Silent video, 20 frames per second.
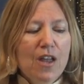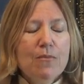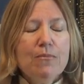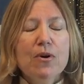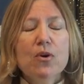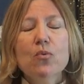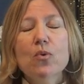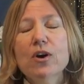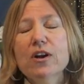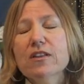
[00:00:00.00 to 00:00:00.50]

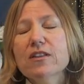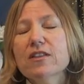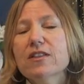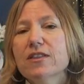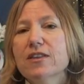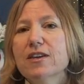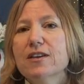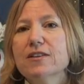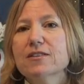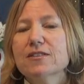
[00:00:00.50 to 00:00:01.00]
But one of the
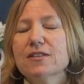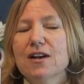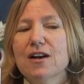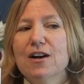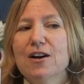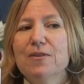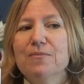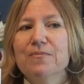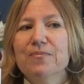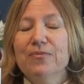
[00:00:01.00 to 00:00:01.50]
things
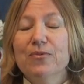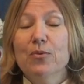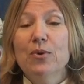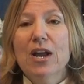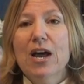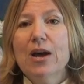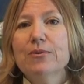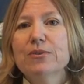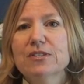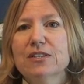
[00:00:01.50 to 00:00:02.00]

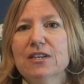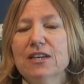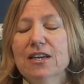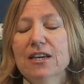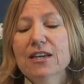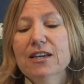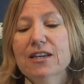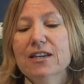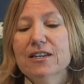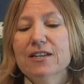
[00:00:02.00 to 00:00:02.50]
when I was a
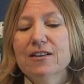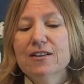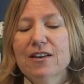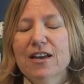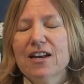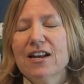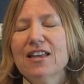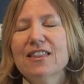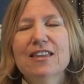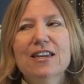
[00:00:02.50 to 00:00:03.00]
kid,
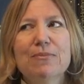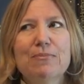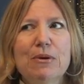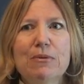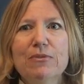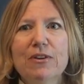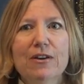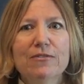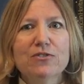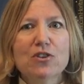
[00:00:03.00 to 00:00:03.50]
and I think
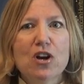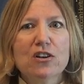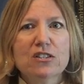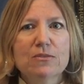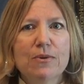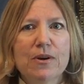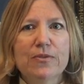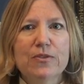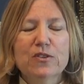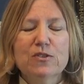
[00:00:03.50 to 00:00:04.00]
maybe I've talked
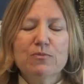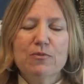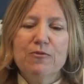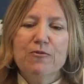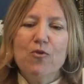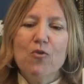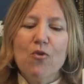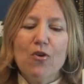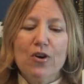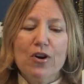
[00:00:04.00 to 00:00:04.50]
about this
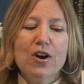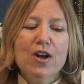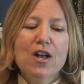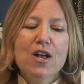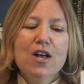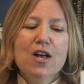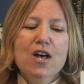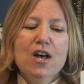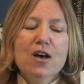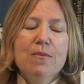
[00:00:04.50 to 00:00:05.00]
before,
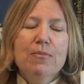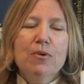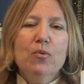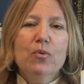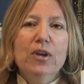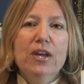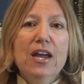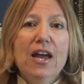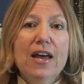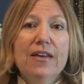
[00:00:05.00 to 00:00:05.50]
but
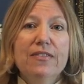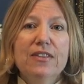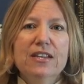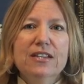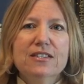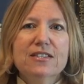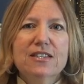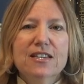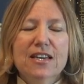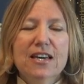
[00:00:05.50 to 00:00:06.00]
we had
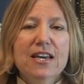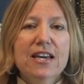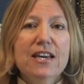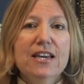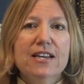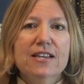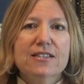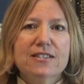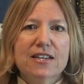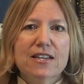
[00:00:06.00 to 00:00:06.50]
these
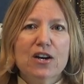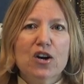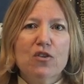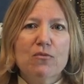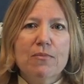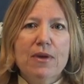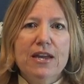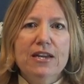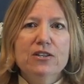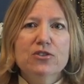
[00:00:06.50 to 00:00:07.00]
kings in our
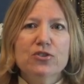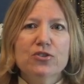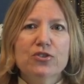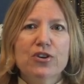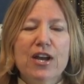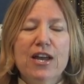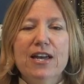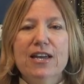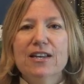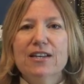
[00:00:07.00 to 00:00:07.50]

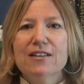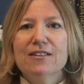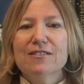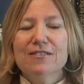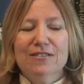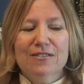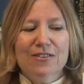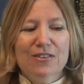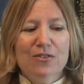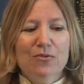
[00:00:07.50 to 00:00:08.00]
manger, and
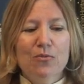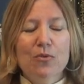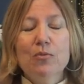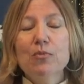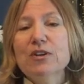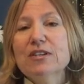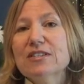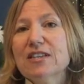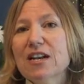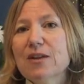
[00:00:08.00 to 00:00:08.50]
when
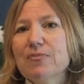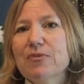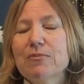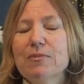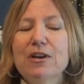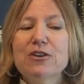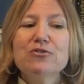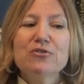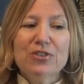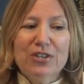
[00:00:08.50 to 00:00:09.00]
we set up the
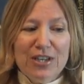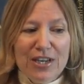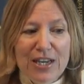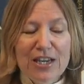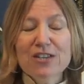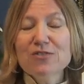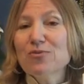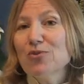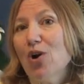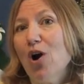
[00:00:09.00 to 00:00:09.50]
manger, the
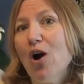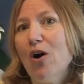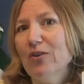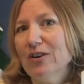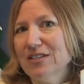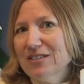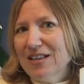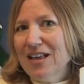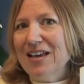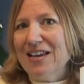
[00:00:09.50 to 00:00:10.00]
kings were
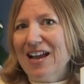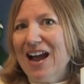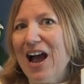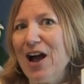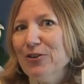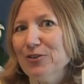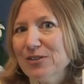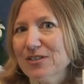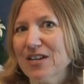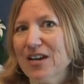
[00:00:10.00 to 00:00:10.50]
always like
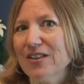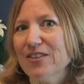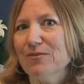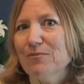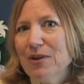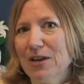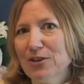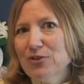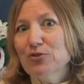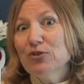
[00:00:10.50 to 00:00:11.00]
outside the
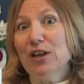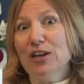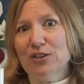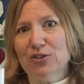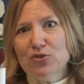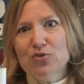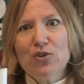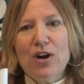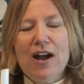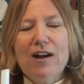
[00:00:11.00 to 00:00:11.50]
manger,
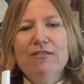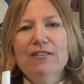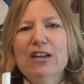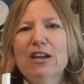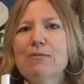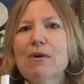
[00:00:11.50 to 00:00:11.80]
like traveling.